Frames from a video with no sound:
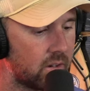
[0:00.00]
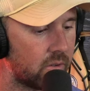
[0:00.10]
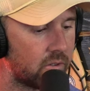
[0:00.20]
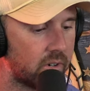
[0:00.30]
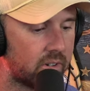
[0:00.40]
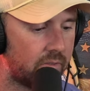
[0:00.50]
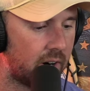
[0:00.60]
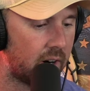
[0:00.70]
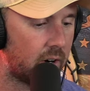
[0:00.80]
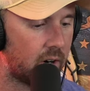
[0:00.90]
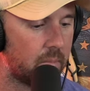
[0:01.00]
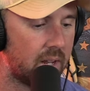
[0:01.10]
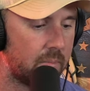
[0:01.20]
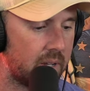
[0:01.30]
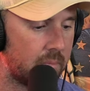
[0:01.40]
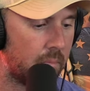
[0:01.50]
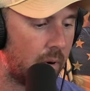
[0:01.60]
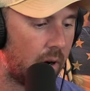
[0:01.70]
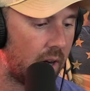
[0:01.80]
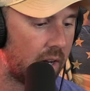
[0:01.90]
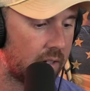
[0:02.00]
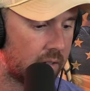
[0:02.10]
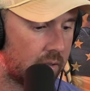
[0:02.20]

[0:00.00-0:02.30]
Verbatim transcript: A restricted firearm may be bought,